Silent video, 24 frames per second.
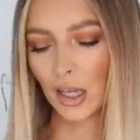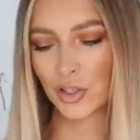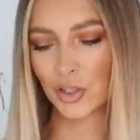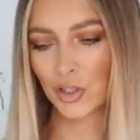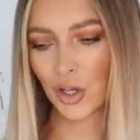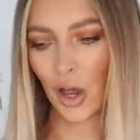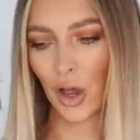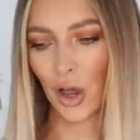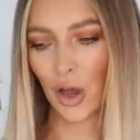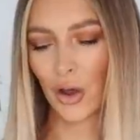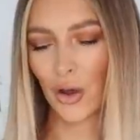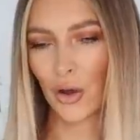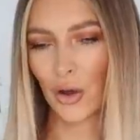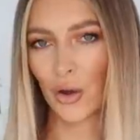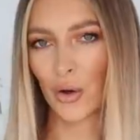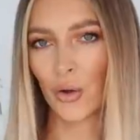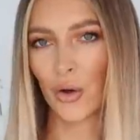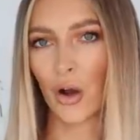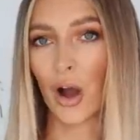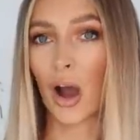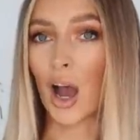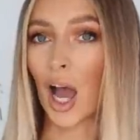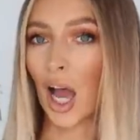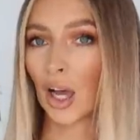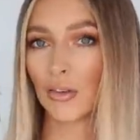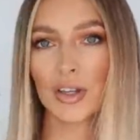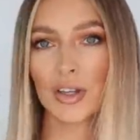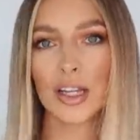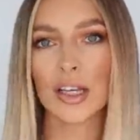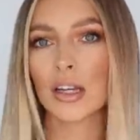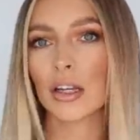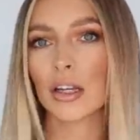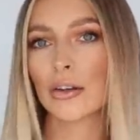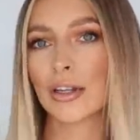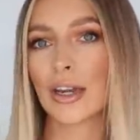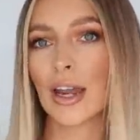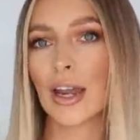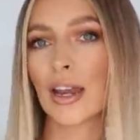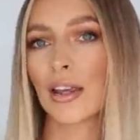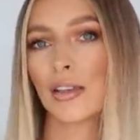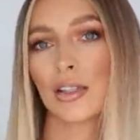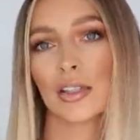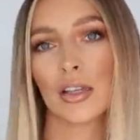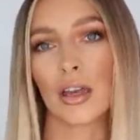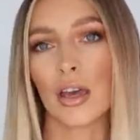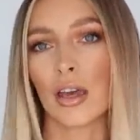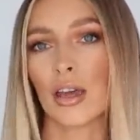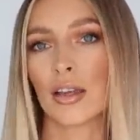So I haven't included any
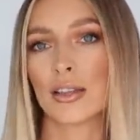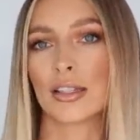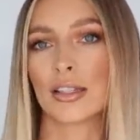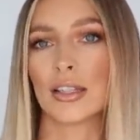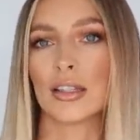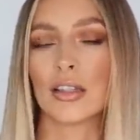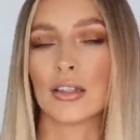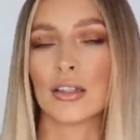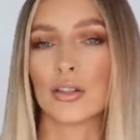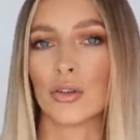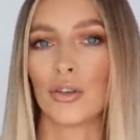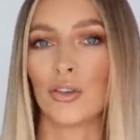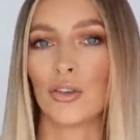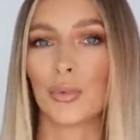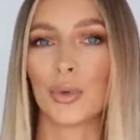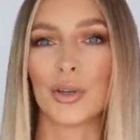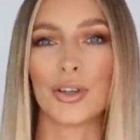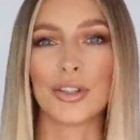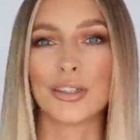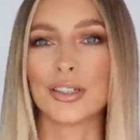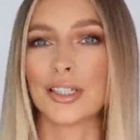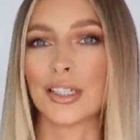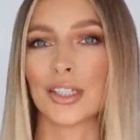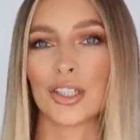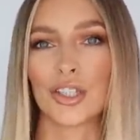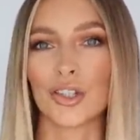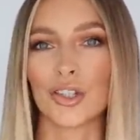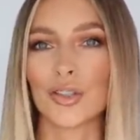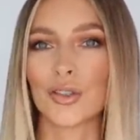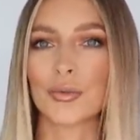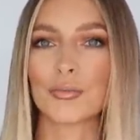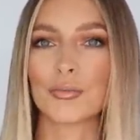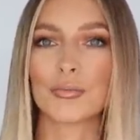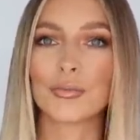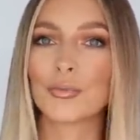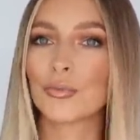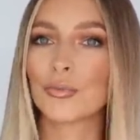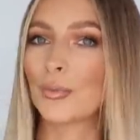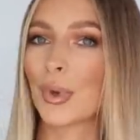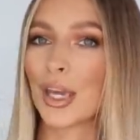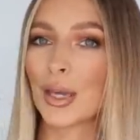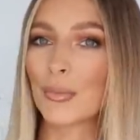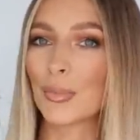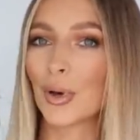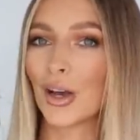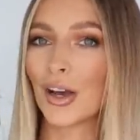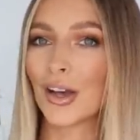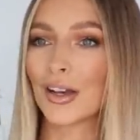skirts in this haul because it's just
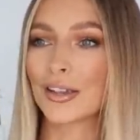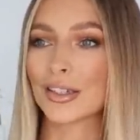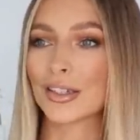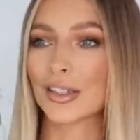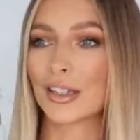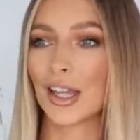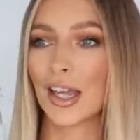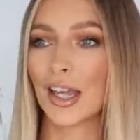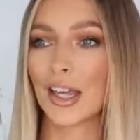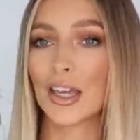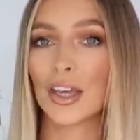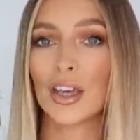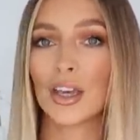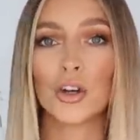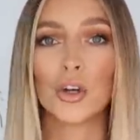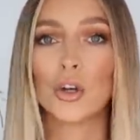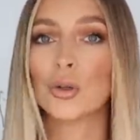me personally.